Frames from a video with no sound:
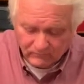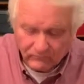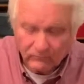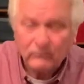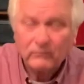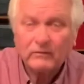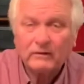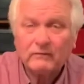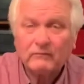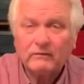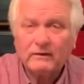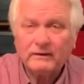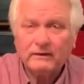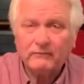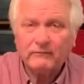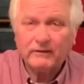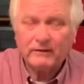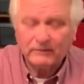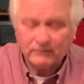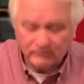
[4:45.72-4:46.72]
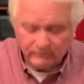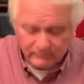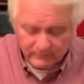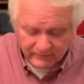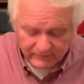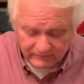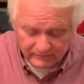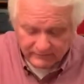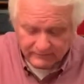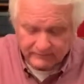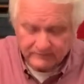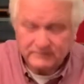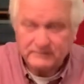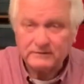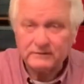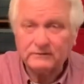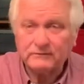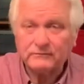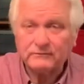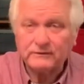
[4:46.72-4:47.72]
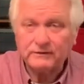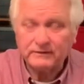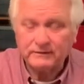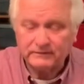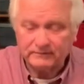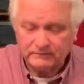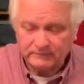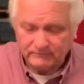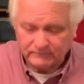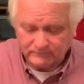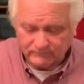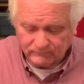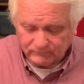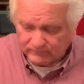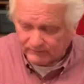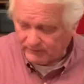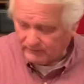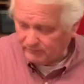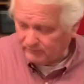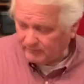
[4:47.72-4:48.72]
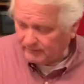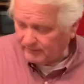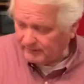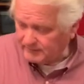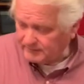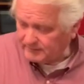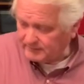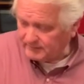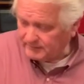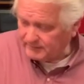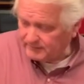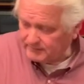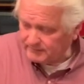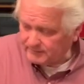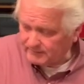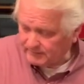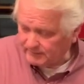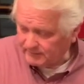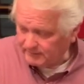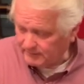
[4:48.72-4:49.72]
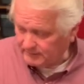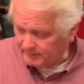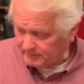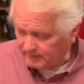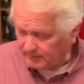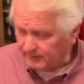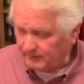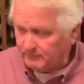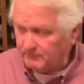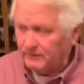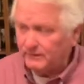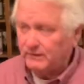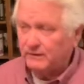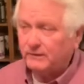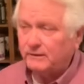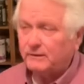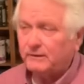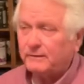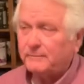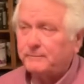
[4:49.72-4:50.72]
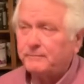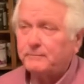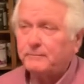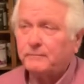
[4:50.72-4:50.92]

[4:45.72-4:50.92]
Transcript: when they're well combined, like you see over here, what I do next, I just take my